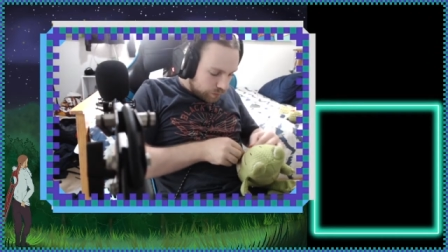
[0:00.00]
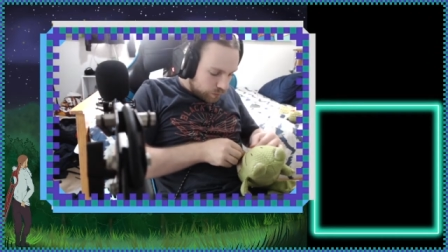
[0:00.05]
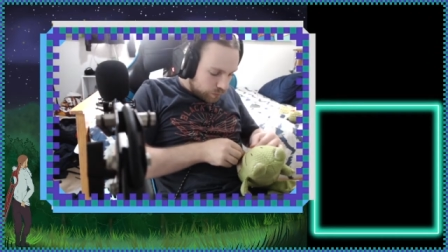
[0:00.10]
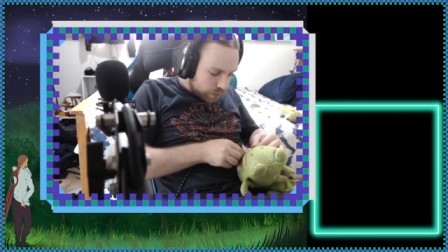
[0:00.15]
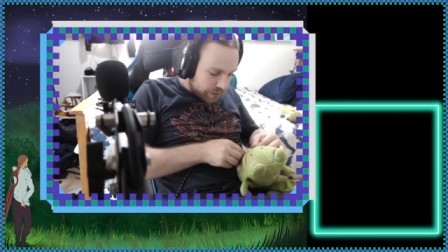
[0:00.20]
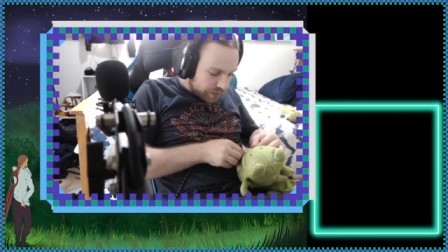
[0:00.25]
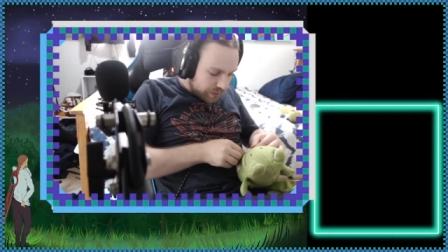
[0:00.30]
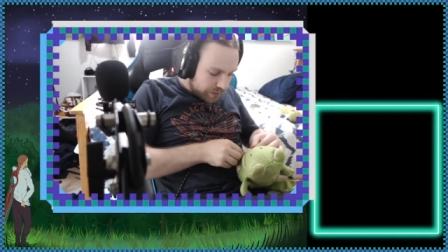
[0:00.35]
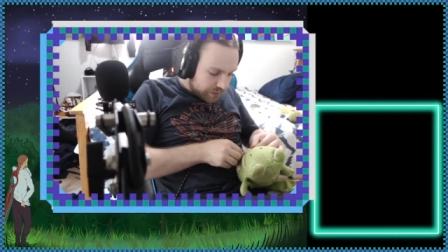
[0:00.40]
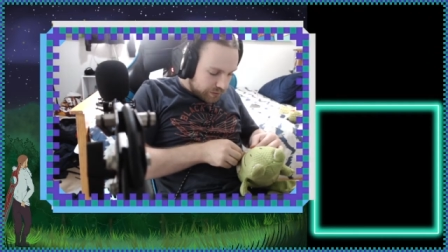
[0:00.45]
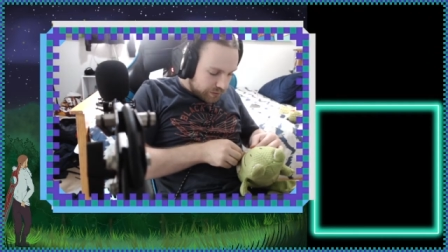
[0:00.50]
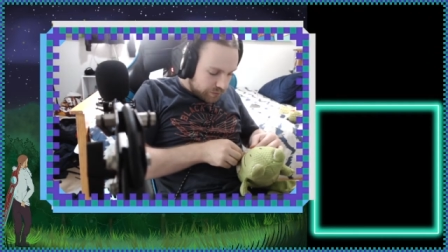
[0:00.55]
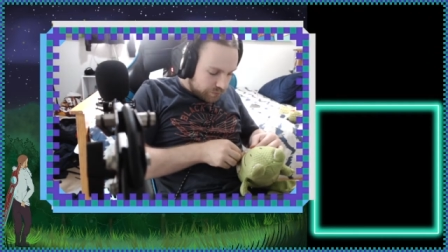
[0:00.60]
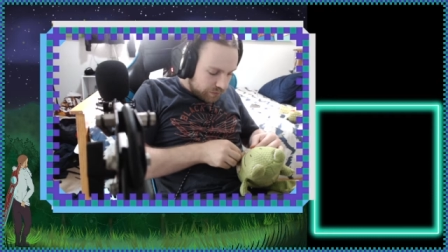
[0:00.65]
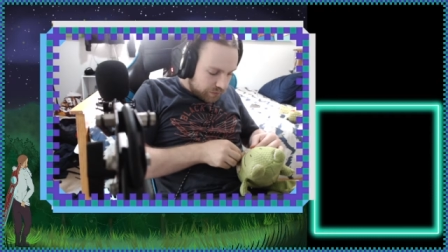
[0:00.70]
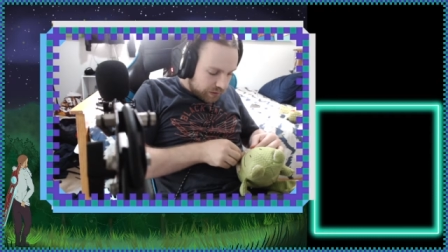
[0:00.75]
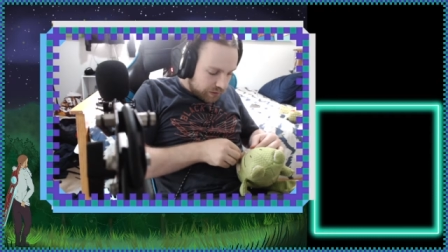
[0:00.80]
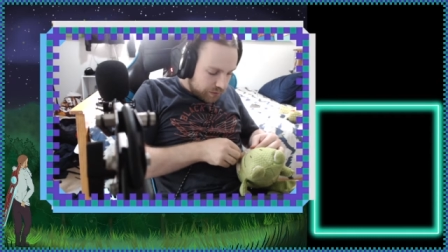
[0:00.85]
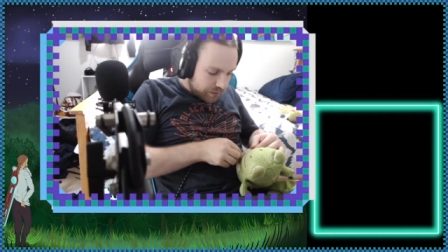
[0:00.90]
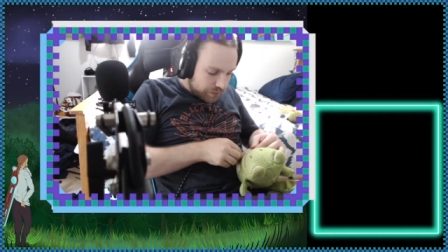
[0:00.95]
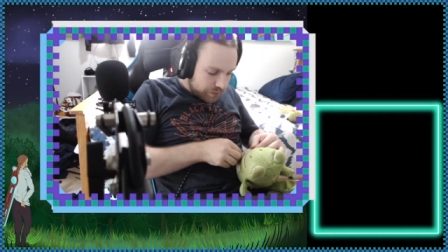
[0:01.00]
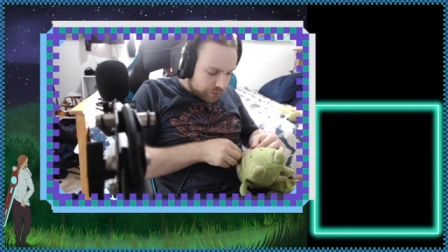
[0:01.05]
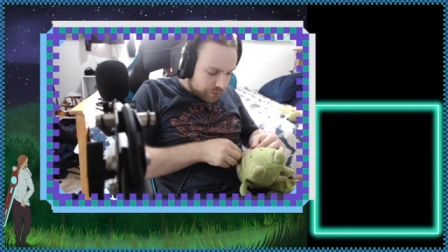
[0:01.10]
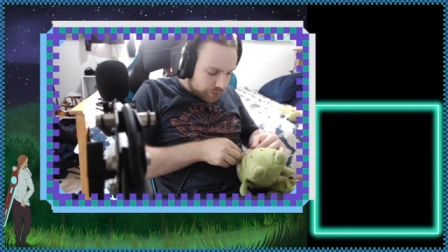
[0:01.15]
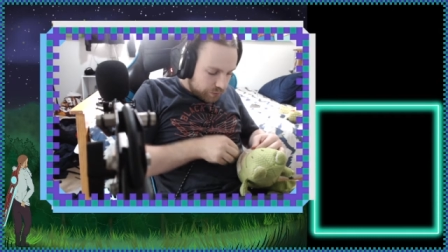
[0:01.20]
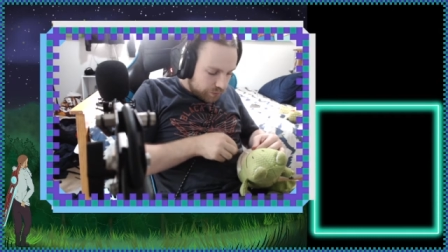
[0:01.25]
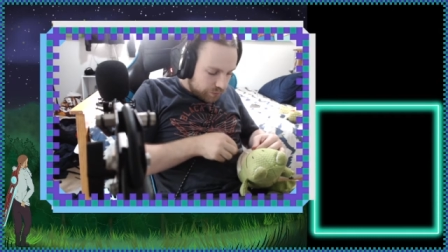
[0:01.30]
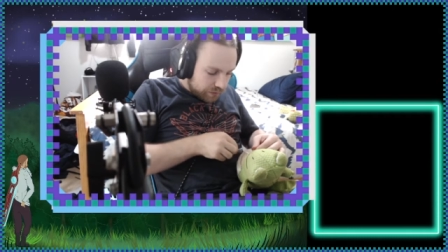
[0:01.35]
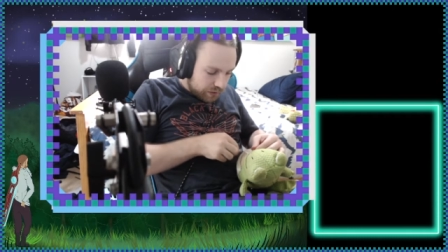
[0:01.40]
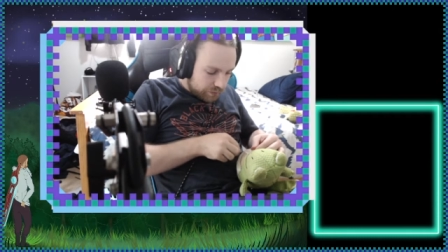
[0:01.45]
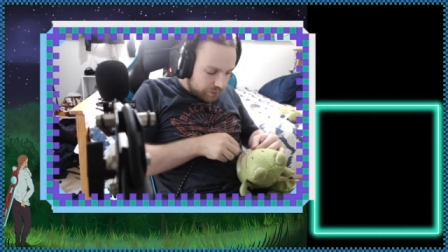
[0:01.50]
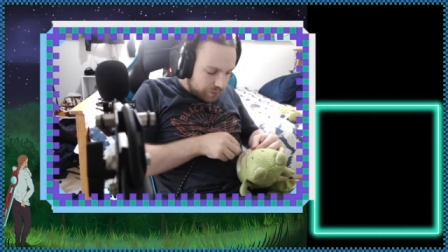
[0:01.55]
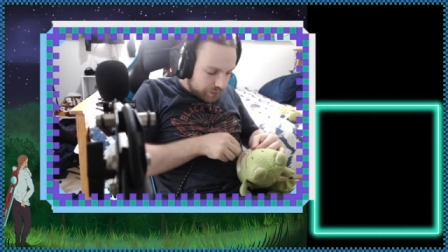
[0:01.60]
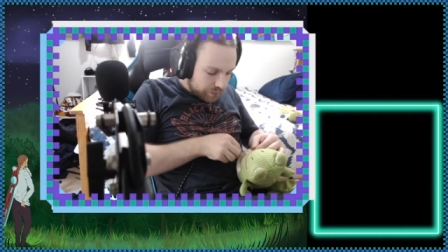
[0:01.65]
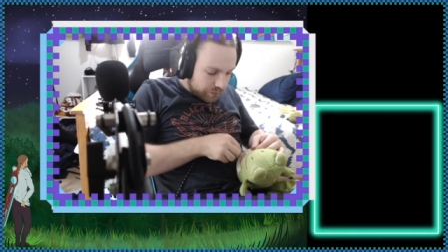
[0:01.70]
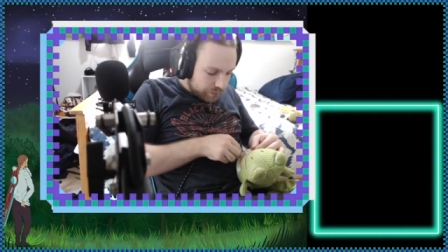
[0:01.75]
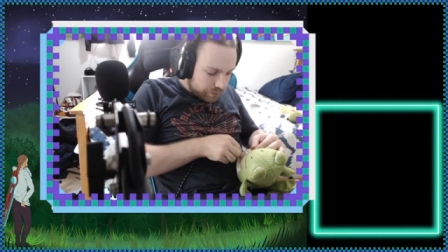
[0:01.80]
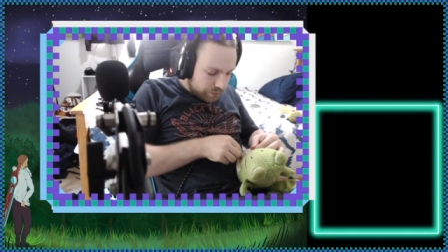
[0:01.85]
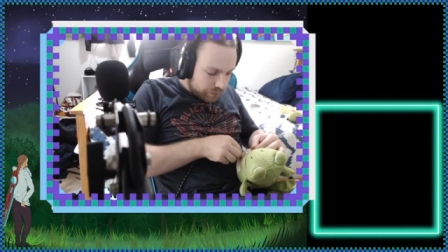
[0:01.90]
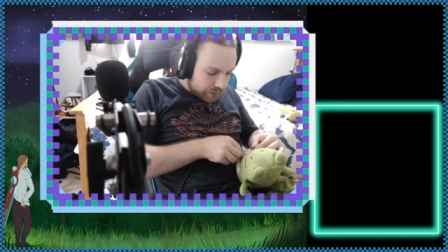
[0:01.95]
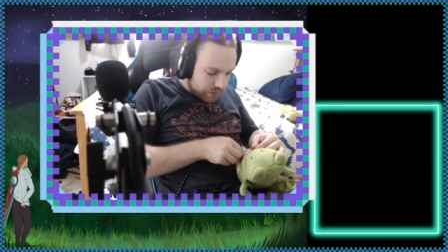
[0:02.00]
One disadvantage of having